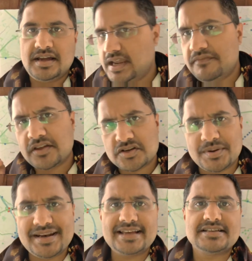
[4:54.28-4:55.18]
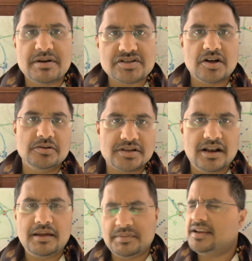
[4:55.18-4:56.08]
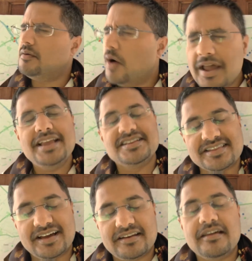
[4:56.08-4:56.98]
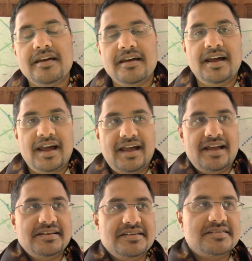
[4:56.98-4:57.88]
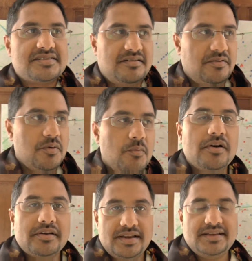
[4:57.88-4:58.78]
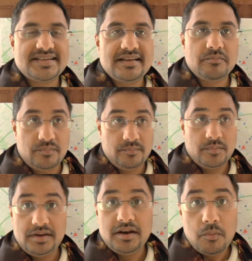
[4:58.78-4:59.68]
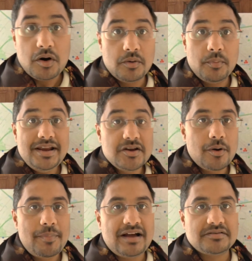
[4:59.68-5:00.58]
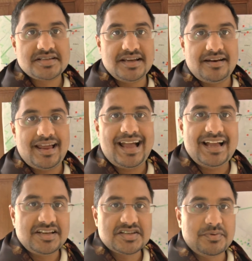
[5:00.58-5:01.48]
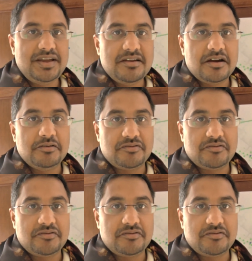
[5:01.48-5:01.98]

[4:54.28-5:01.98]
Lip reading: even though Sweden has a much colder climate. Now, why is that? And what is it what can we do about it as we go